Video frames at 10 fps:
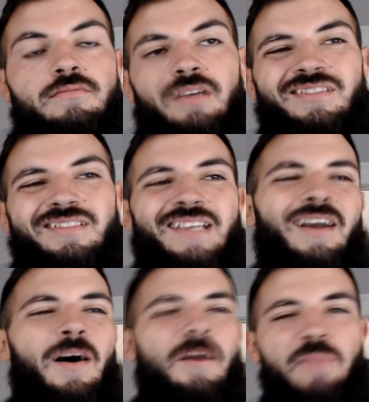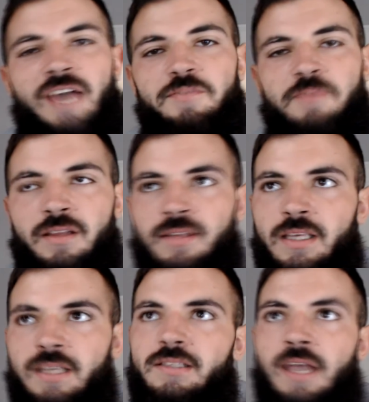I shouldn't say comebacks, but at
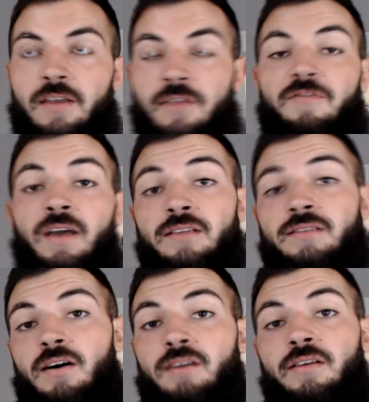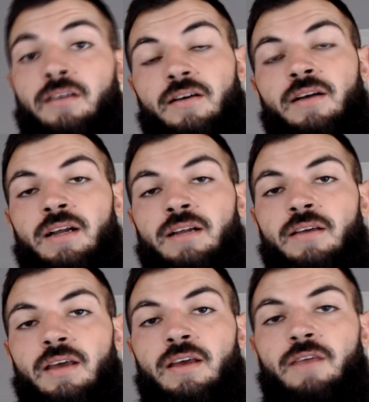least like fights on the card
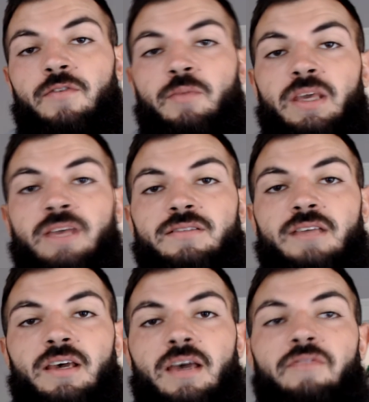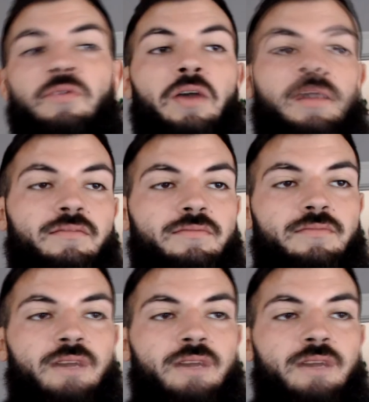for me is the heavyweight